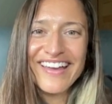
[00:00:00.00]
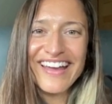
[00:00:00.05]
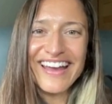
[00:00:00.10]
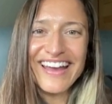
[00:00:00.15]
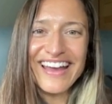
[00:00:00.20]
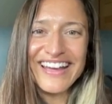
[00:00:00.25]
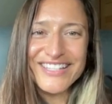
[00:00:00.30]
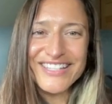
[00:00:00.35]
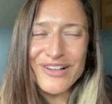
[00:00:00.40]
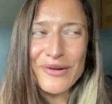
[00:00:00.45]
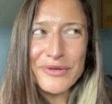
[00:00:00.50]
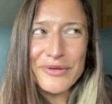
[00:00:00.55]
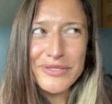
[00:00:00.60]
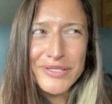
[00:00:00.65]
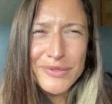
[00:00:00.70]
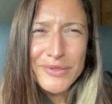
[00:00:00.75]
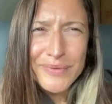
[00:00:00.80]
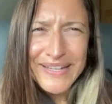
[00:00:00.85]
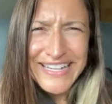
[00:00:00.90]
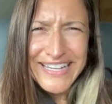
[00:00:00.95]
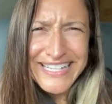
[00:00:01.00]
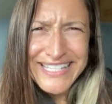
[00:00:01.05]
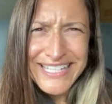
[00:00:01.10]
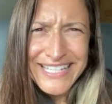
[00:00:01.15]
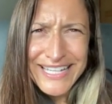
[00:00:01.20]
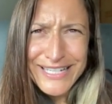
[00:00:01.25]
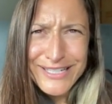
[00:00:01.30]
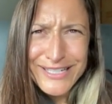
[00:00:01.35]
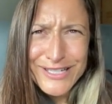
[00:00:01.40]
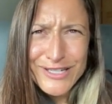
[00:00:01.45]
it's also
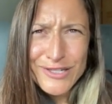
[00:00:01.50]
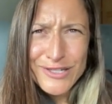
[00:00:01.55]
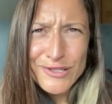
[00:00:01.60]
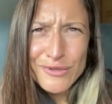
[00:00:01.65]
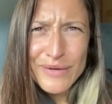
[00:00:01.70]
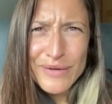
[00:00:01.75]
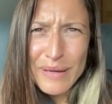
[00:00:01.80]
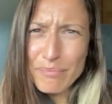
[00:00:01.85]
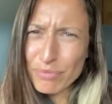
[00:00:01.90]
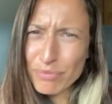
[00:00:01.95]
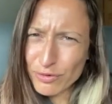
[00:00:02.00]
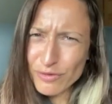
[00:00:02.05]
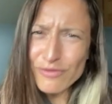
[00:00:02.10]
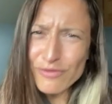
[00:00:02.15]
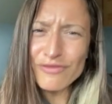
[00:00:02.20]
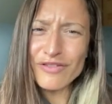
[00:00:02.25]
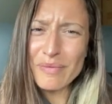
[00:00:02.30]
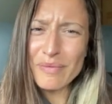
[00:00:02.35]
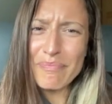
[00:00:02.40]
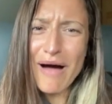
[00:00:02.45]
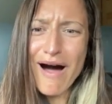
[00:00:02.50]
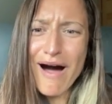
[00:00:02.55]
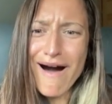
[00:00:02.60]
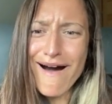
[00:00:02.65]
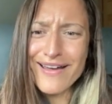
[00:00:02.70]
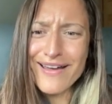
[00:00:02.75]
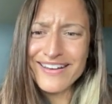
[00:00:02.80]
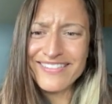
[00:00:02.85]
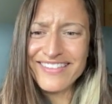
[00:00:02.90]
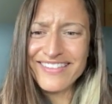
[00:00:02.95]
easy to improve
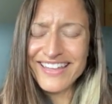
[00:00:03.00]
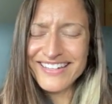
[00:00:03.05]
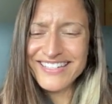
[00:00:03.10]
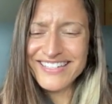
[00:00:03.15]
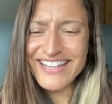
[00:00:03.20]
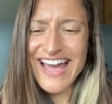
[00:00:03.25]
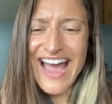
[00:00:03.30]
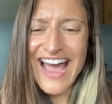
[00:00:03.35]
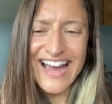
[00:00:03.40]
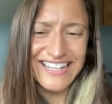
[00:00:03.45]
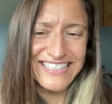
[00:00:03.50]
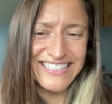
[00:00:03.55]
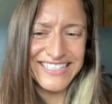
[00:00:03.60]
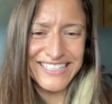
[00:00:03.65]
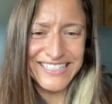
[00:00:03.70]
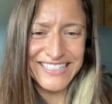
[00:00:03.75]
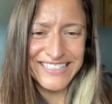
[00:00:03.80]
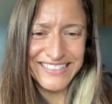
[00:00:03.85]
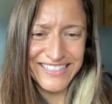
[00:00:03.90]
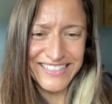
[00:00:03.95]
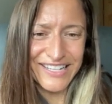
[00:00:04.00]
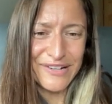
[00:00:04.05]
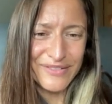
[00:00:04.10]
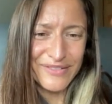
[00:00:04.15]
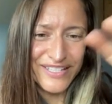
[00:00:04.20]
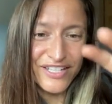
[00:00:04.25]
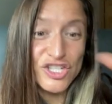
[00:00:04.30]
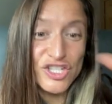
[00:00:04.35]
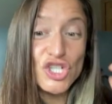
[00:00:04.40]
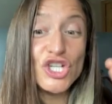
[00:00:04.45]
upon and then to act,
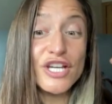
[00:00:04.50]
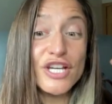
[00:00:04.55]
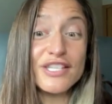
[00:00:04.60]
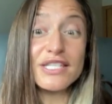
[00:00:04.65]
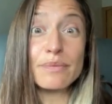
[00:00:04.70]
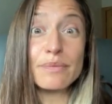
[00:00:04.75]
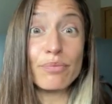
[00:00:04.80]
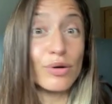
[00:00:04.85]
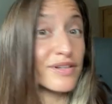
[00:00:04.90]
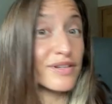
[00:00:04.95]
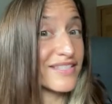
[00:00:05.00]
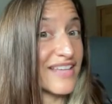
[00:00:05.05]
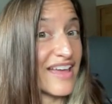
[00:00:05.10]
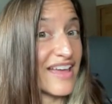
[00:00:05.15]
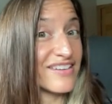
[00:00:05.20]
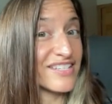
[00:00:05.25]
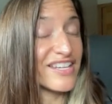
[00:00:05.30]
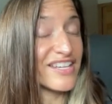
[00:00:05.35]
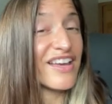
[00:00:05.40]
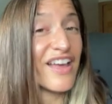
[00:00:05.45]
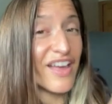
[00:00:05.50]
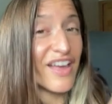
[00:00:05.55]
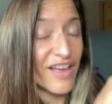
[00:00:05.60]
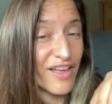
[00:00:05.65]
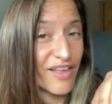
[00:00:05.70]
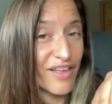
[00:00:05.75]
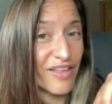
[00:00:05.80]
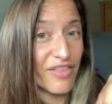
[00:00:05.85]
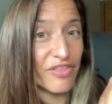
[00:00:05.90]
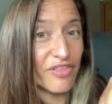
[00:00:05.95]
to just present
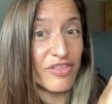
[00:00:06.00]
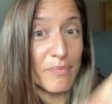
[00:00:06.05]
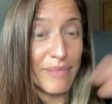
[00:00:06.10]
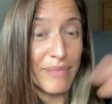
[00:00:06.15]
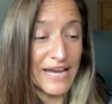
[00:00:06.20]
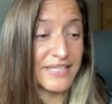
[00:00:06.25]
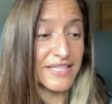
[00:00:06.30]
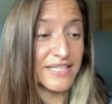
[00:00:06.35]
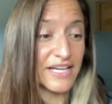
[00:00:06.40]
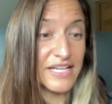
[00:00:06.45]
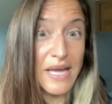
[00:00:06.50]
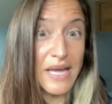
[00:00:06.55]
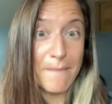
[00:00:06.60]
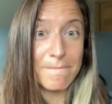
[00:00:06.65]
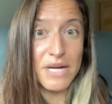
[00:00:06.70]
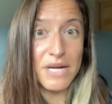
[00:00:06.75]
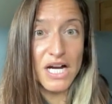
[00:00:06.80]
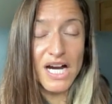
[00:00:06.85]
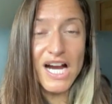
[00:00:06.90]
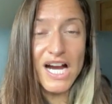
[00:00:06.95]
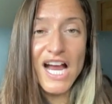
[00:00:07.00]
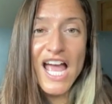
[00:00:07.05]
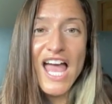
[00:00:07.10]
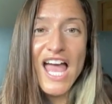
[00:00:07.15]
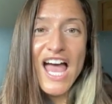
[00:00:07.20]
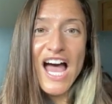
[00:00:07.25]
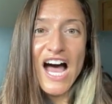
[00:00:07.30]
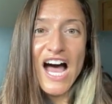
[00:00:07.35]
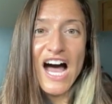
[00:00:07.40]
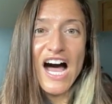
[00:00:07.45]
the basic number,
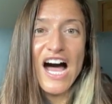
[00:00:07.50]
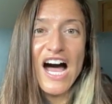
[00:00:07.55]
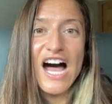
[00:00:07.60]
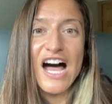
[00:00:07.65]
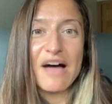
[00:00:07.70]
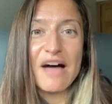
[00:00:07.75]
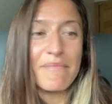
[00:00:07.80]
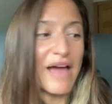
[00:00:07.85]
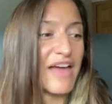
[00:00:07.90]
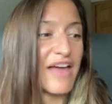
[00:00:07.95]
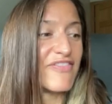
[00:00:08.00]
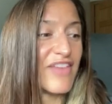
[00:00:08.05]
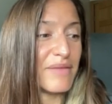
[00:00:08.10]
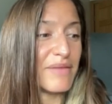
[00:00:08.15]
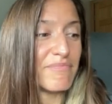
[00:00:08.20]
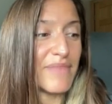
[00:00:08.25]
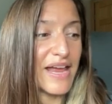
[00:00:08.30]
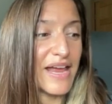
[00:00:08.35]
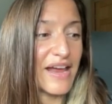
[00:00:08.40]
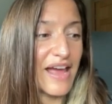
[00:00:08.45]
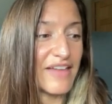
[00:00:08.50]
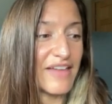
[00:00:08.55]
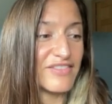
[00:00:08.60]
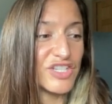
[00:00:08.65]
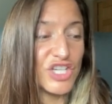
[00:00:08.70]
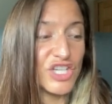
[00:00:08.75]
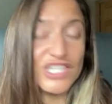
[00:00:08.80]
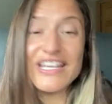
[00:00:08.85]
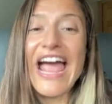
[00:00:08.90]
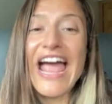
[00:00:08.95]
and then
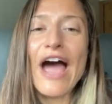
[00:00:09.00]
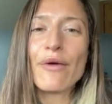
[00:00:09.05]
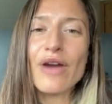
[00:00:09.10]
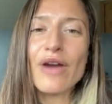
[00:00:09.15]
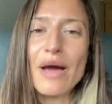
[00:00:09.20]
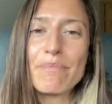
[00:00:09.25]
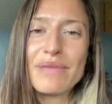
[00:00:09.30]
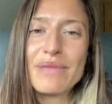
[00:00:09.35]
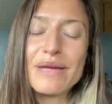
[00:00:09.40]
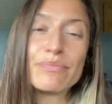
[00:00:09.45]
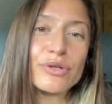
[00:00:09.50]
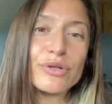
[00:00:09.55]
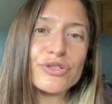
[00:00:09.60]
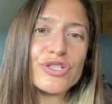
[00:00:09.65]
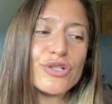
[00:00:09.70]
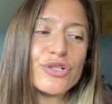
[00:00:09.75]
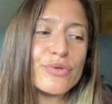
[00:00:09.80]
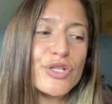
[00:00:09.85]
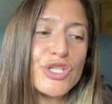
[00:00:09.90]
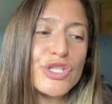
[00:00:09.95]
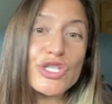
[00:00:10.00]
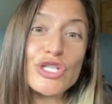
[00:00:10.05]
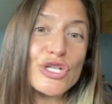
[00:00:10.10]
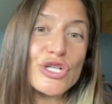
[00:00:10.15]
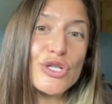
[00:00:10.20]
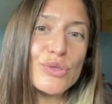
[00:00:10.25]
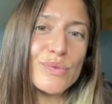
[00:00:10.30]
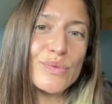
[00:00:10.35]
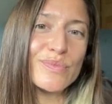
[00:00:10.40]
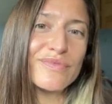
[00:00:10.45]
just count on people to
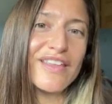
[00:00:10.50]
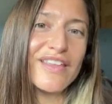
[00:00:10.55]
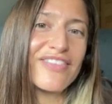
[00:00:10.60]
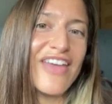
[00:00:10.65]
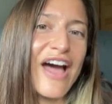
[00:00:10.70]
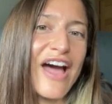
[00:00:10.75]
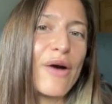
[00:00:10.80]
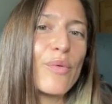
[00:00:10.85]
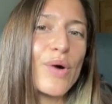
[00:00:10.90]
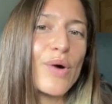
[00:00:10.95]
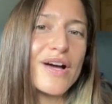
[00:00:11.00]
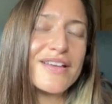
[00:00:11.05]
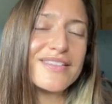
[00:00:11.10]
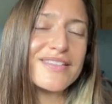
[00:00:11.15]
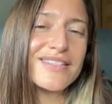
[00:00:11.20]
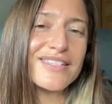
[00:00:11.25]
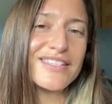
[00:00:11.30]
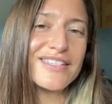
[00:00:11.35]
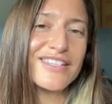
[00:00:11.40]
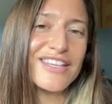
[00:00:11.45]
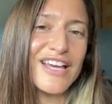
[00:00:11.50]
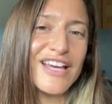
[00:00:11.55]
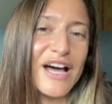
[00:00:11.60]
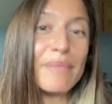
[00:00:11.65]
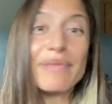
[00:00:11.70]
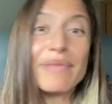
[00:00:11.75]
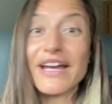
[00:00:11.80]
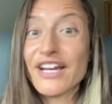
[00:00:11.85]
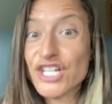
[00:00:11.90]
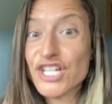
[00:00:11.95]
assume that that was a
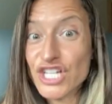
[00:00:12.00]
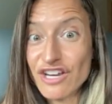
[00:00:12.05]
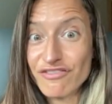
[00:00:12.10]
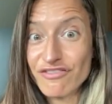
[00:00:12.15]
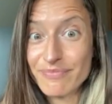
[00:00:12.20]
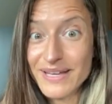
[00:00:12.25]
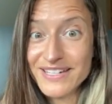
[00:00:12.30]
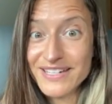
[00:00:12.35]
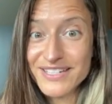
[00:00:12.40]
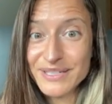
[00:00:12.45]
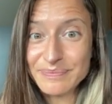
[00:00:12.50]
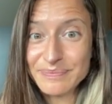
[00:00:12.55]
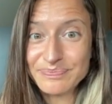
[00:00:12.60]
big achievement.